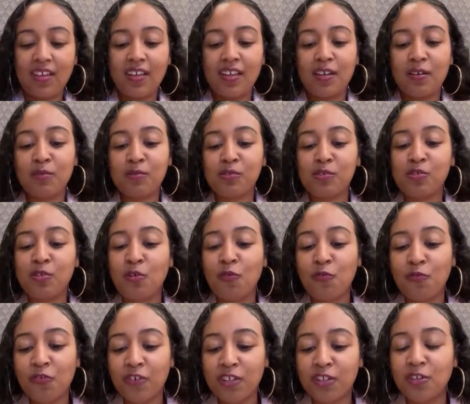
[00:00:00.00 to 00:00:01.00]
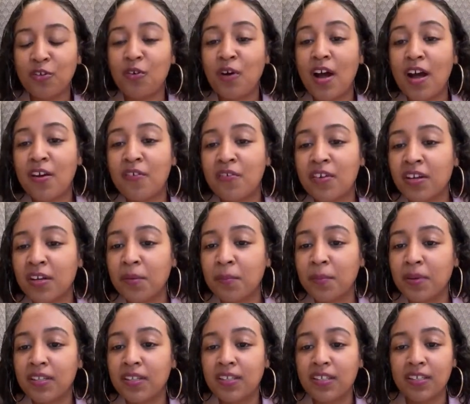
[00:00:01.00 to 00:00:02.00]
It was so fun though. I
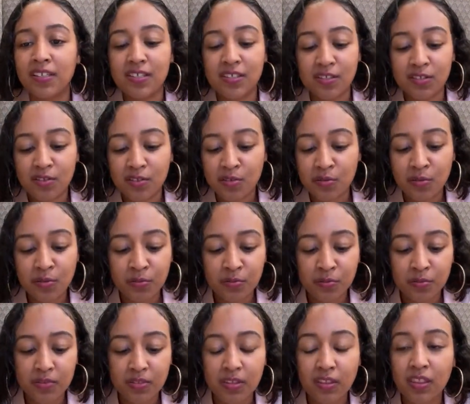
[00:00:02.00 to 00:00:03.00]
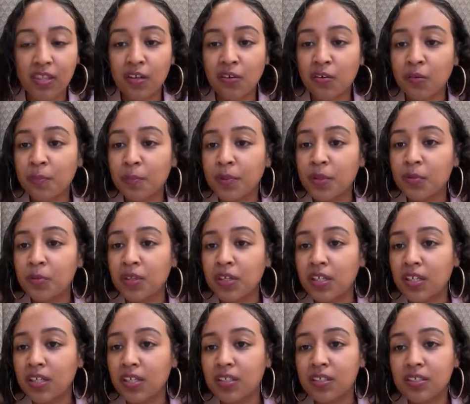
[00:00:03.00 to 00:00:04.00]
recommend it. It's so
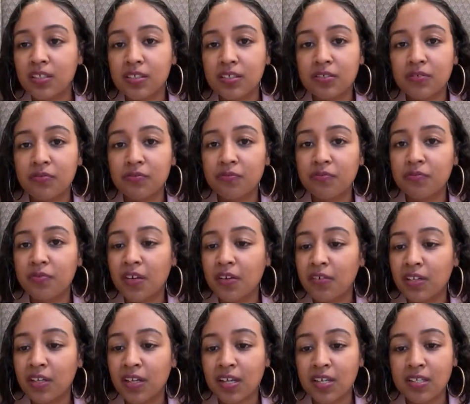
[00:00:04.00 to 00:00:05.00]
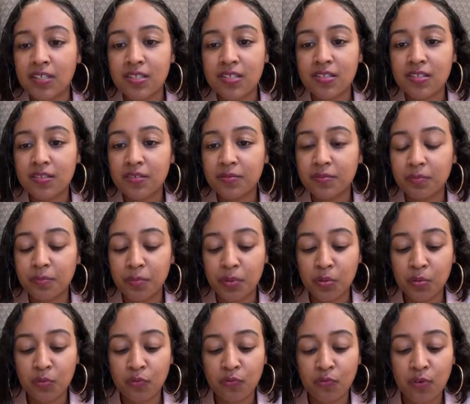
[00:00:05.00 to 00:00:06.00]
therapeutic, very nice,
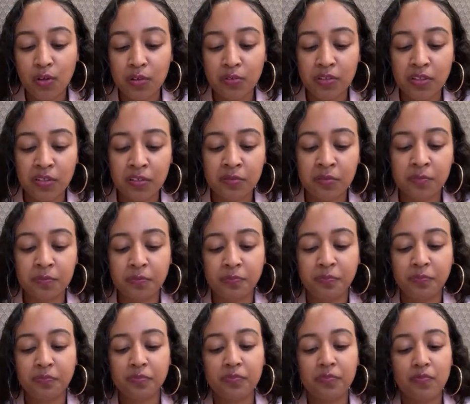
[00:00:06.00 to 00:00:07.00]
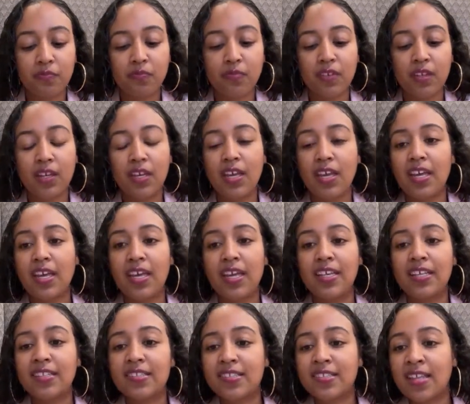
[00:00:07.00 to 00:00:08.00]
beautiful out there.
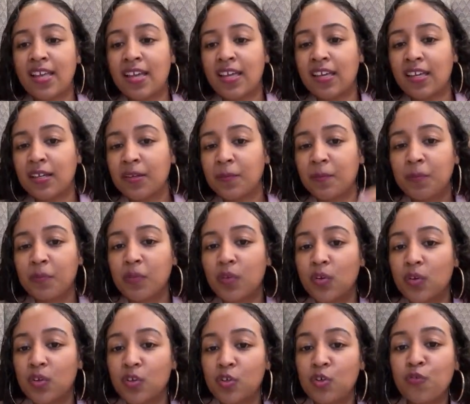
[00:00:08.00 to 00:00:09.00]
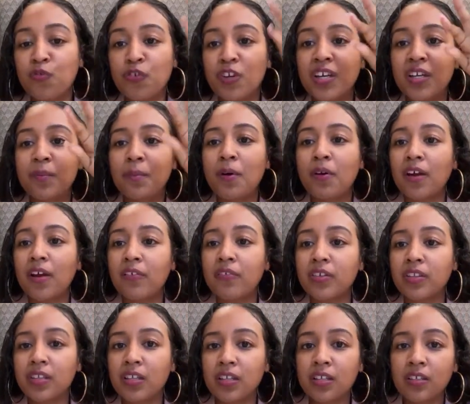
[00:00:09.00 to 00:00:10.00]
It's like you forget about
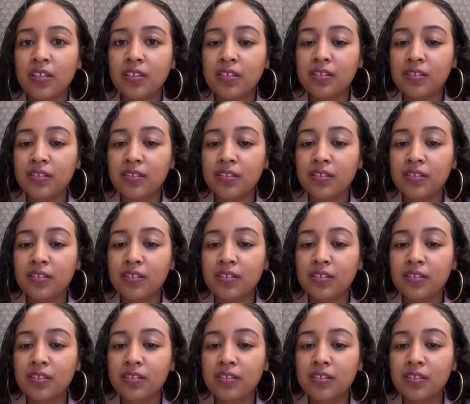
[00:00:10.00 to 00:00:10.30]
everything.